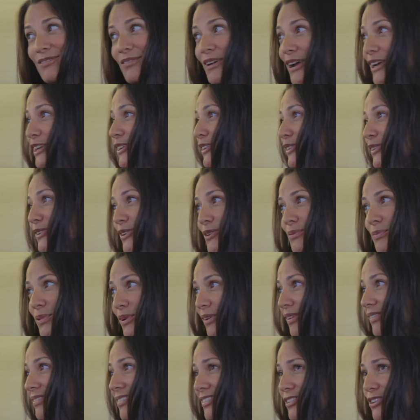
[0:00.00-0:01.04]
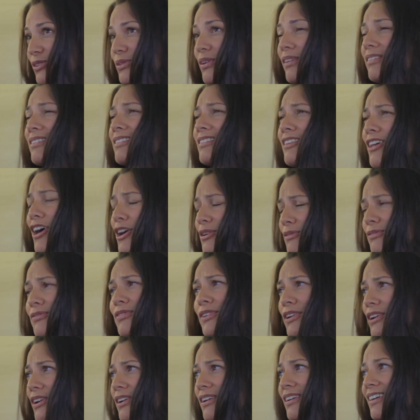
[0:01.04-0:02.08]
regular person who has a lot of
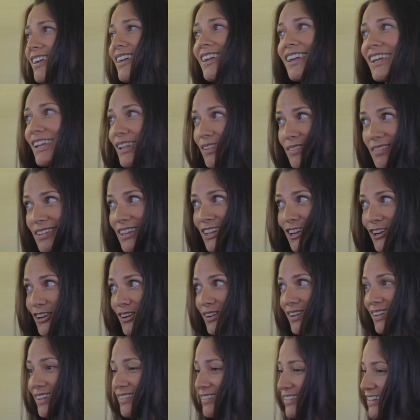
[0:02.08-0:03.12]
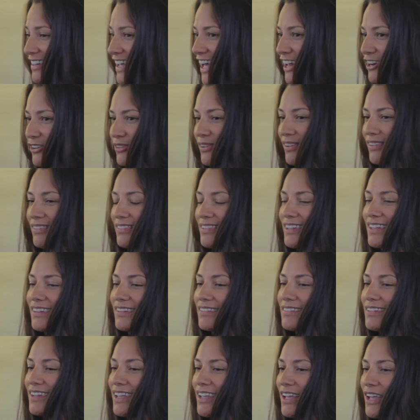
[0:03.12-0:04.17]
fear, insecurities,
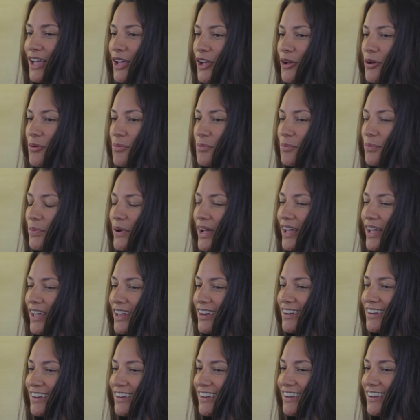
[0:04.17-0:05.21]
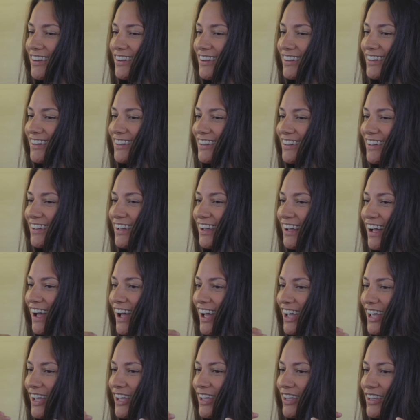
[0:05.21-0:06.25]
inadequacies. But
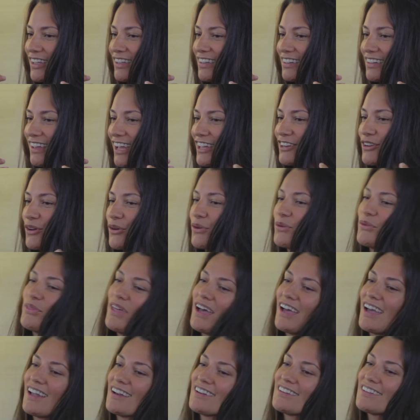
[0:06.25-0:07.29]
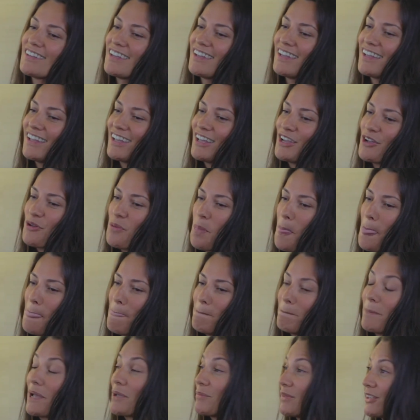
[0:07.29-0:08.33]
I know that
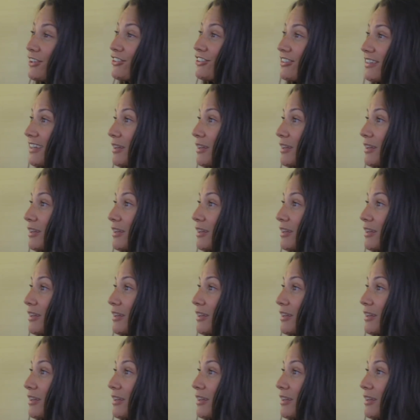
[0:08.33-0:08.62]
my mission